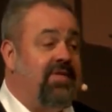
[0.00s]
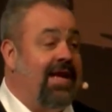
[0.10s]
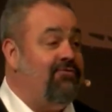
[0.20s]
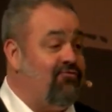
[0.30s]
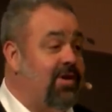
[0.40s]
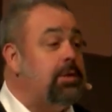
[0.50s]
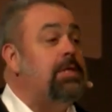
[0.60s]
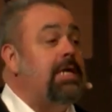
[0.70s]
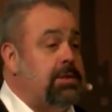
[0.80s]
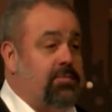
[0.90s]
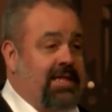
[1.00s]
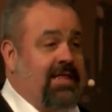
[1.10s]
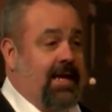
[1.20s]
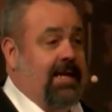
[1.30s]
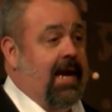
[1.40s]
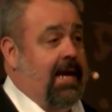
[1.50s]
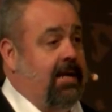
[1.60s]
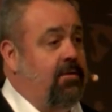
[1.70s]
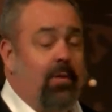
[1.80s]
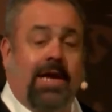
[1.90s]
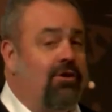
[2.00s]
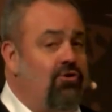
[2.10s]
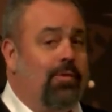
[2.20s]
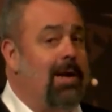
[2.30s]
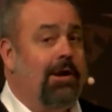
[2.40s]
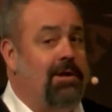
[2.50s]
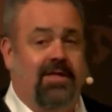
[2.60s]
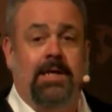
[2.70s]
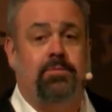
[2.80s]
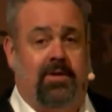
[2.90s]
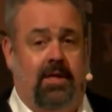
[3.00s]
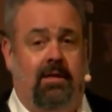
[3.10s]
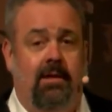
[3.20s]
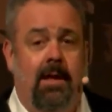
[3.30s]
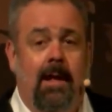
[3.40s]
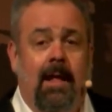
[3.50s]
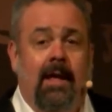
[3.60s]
If they trust us with their data, we can do a lot of things with it.